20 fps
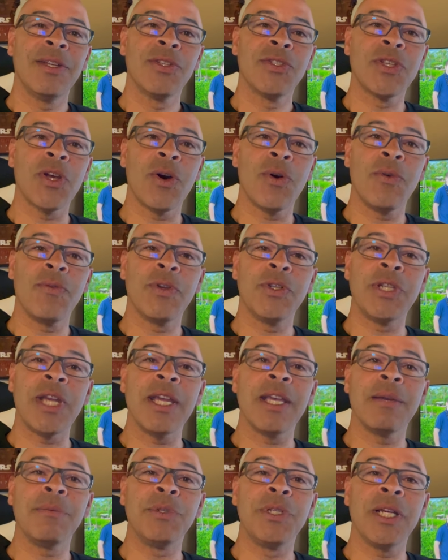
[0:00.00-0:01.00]
So for
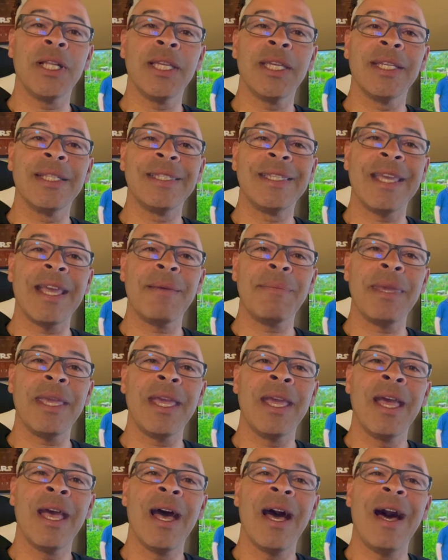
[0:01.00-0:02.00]
Jacob, Jillian, and
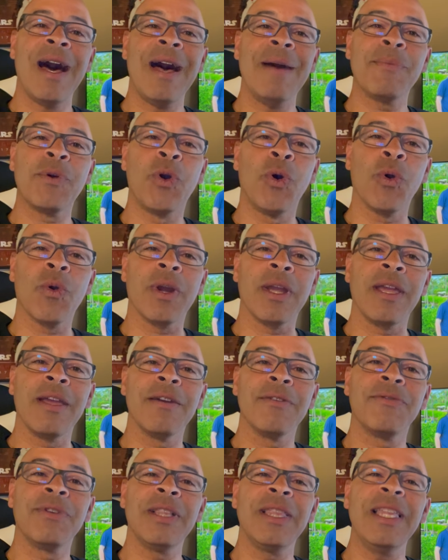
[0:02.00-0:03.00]
Tammy, I'm Corey
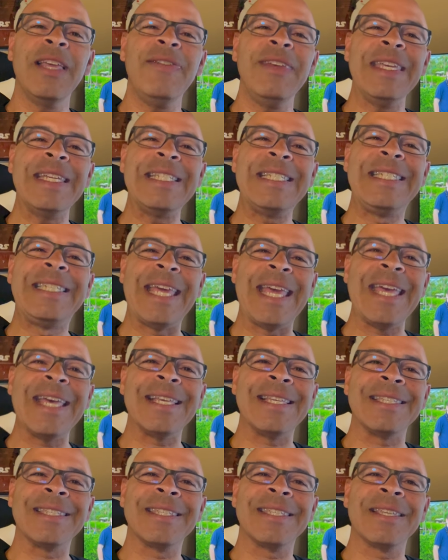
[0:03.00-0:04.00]
for Living in
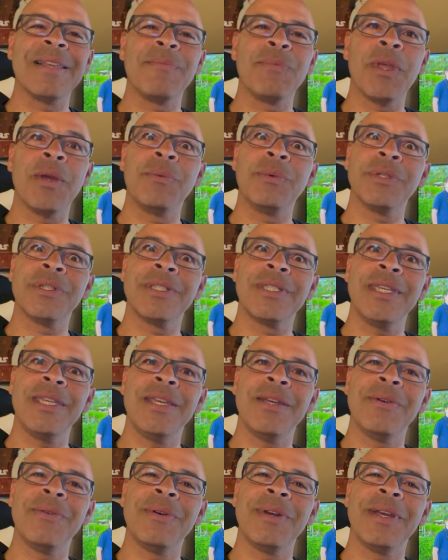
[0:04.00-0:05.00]
Diz, and we'll see you.